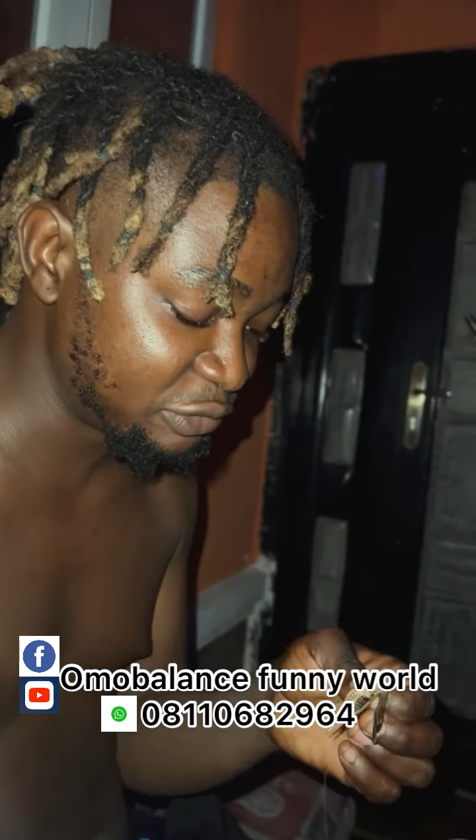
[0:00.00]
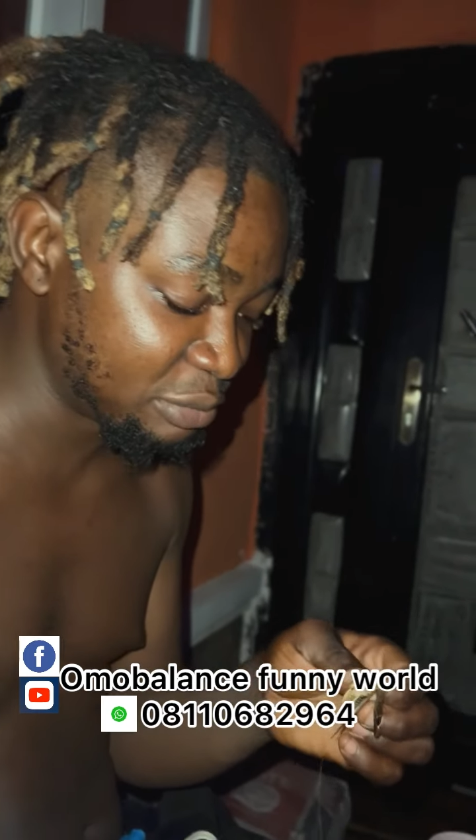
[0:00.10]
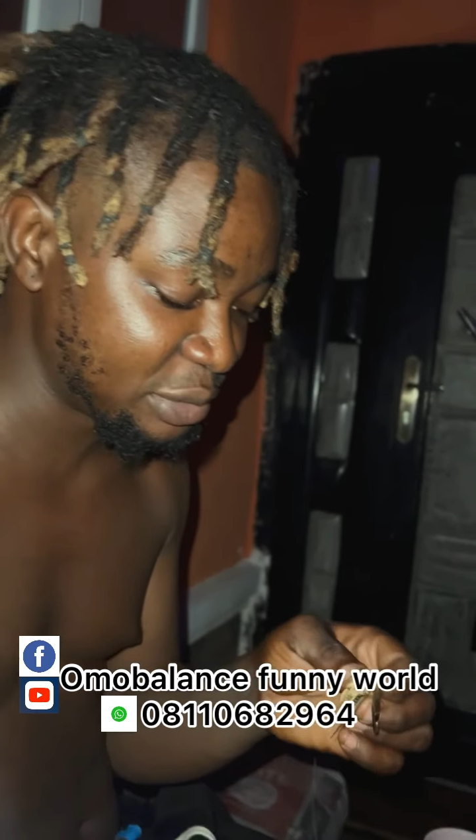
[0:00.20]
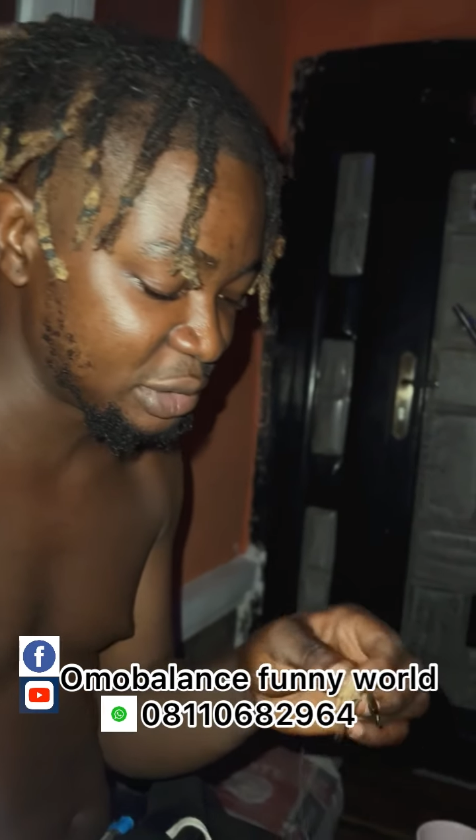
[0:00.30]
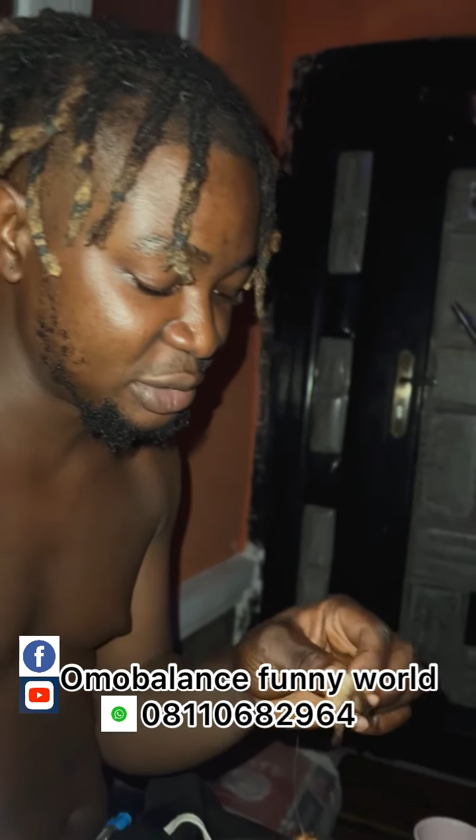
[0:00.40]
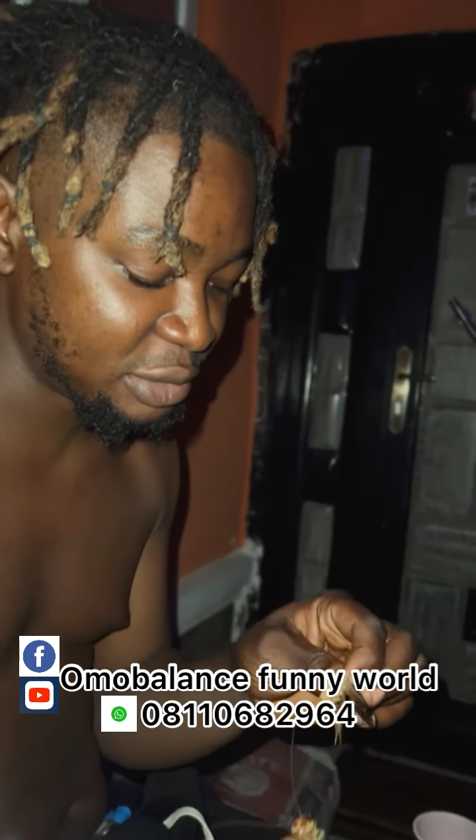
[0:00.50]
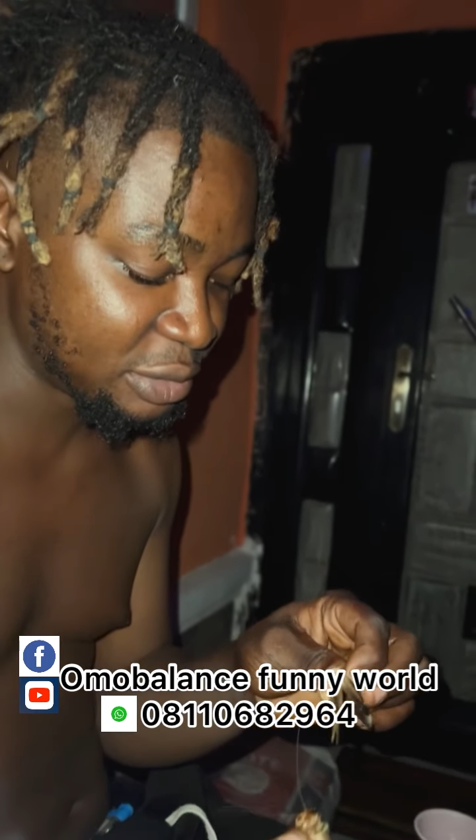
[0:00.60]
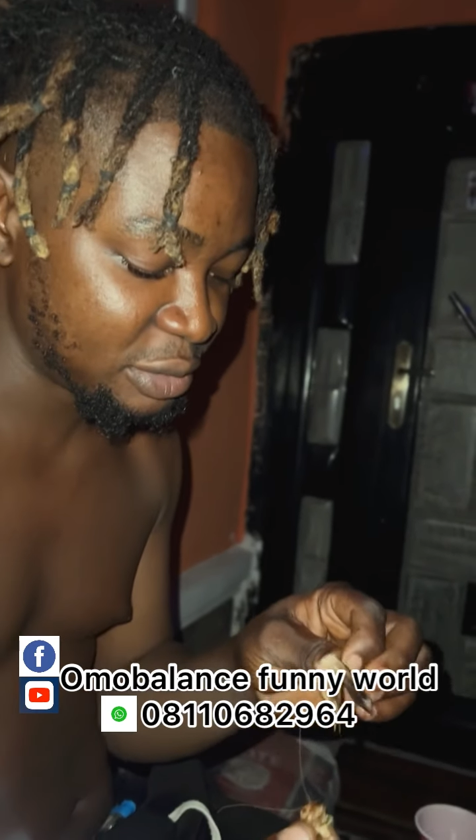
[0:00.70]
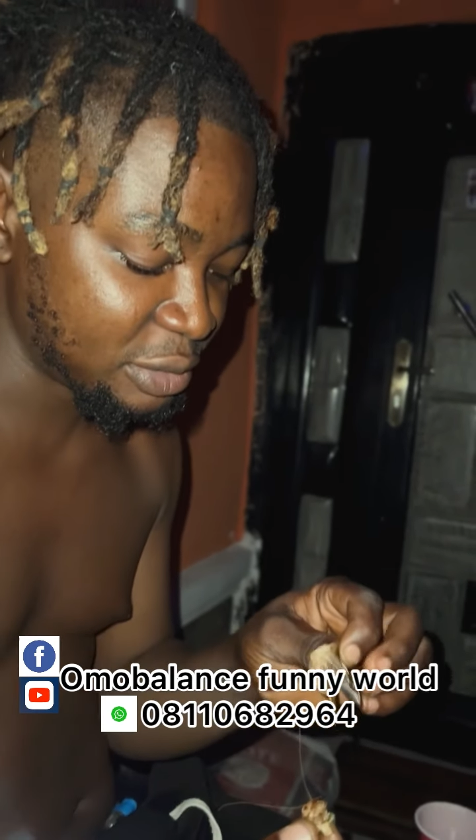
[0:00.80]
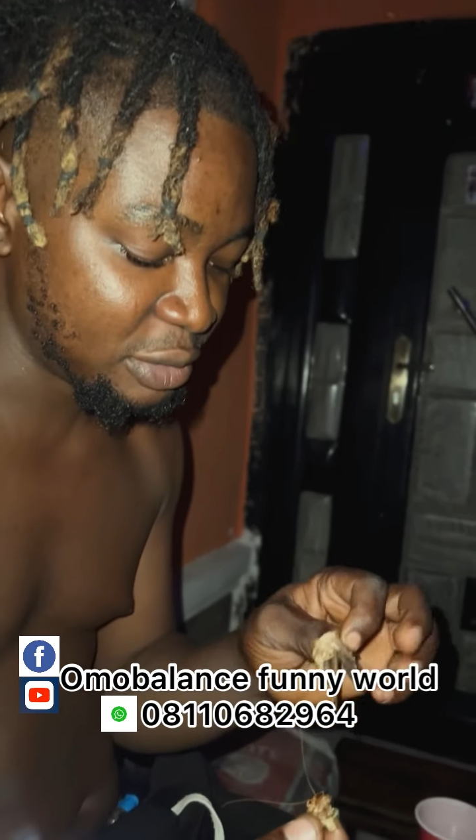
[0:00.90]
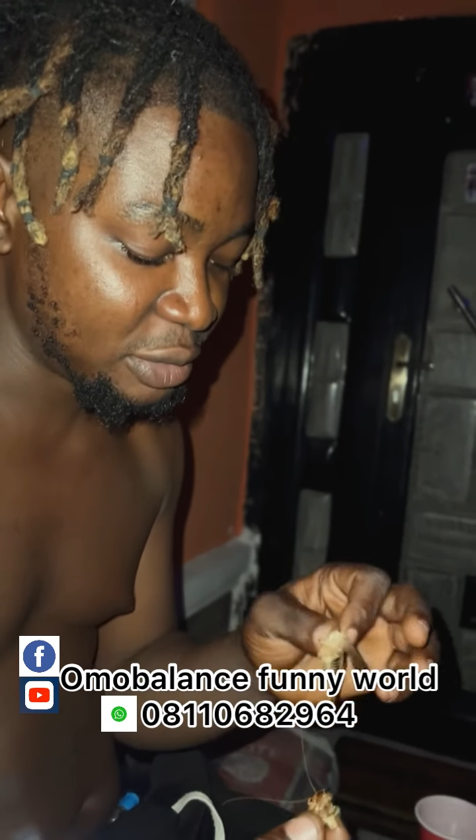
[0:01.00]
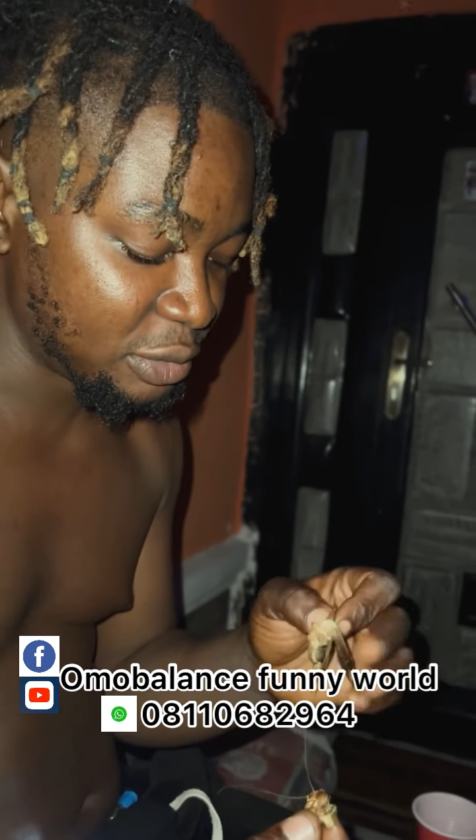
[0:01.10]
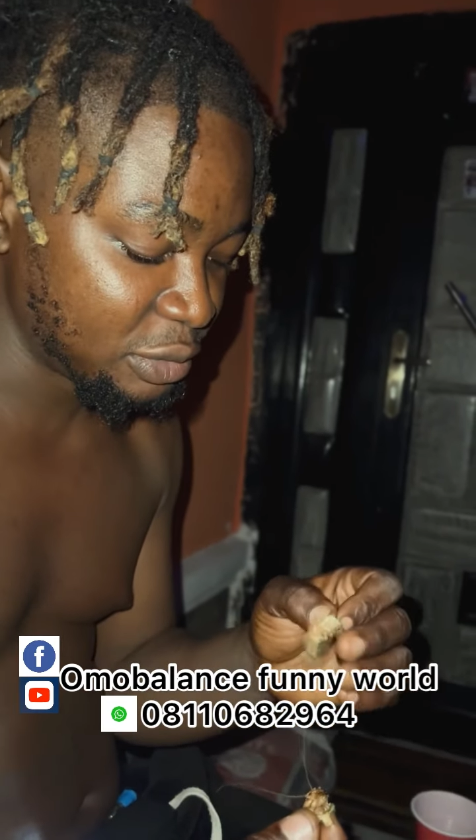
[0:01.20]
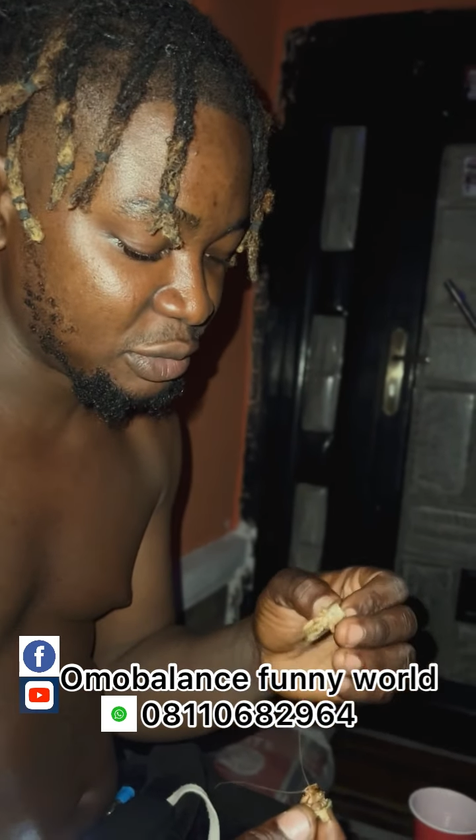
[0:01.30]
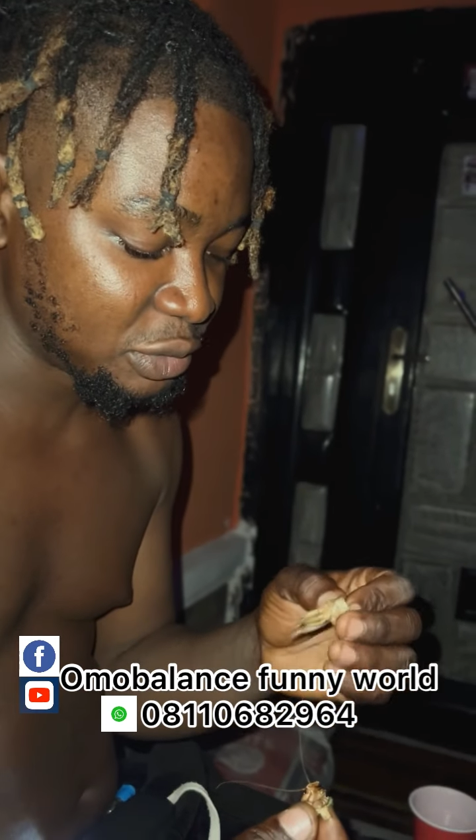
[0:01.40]
normally.
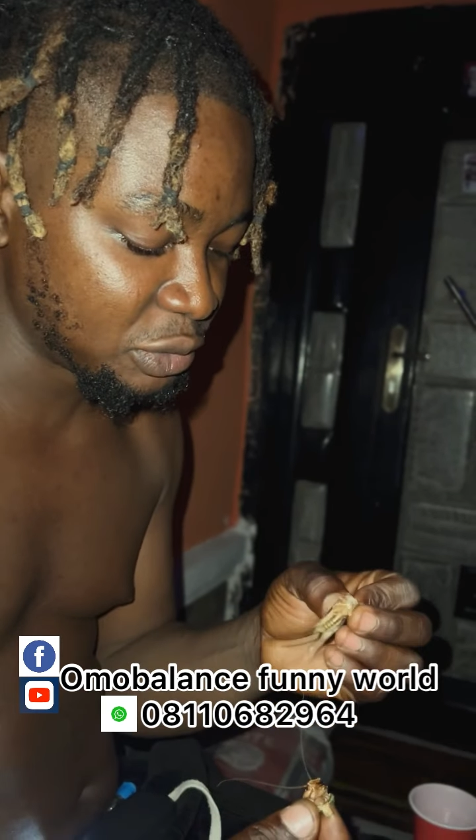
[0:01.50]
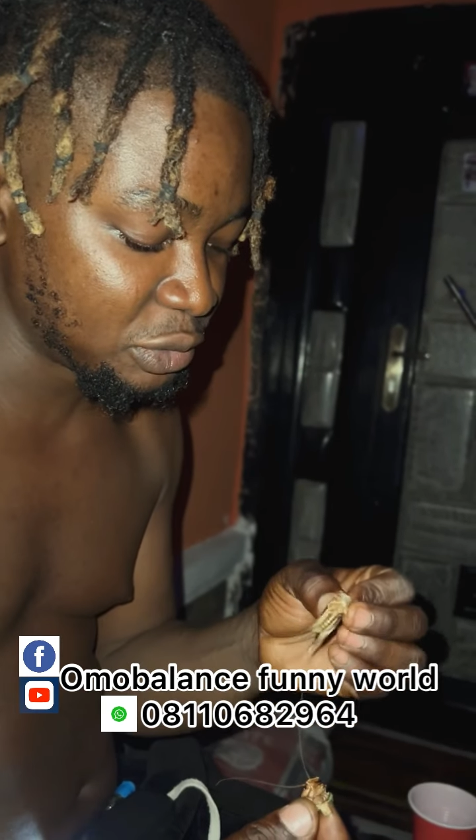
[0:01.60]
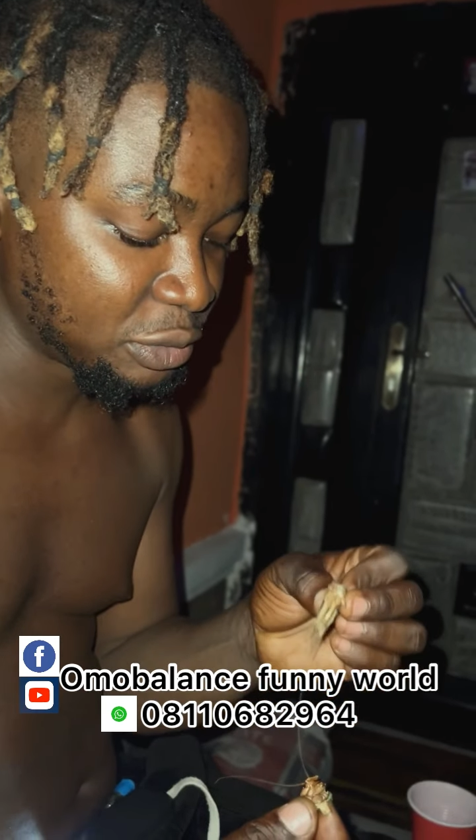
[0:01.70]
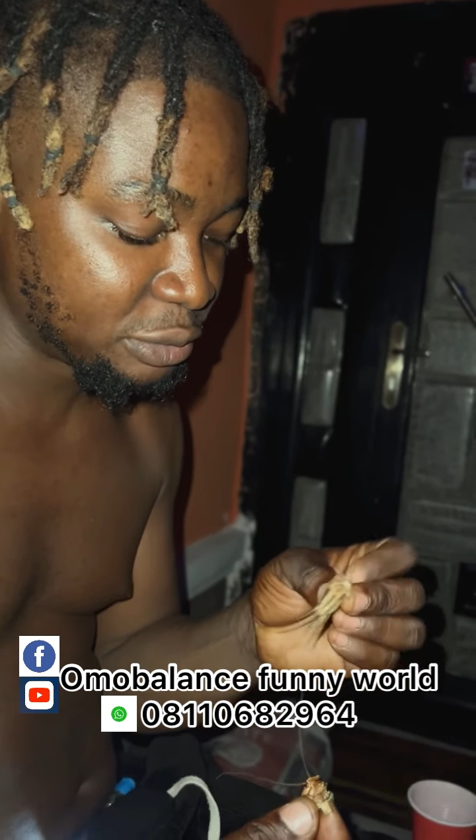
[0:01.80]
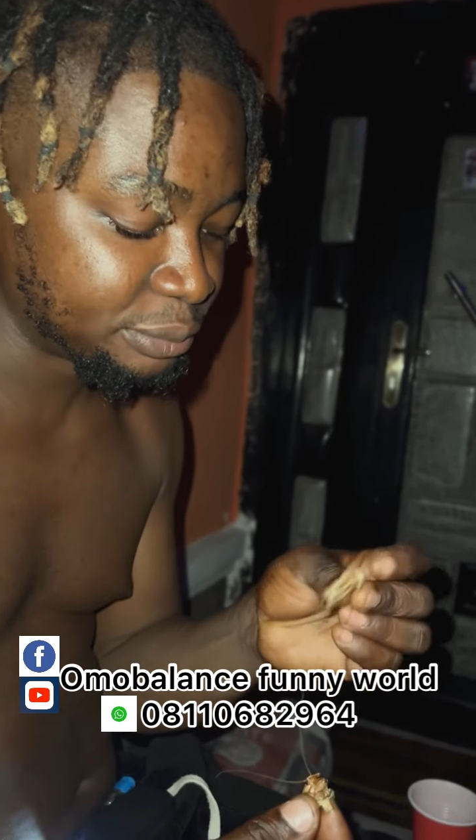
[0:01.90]
So,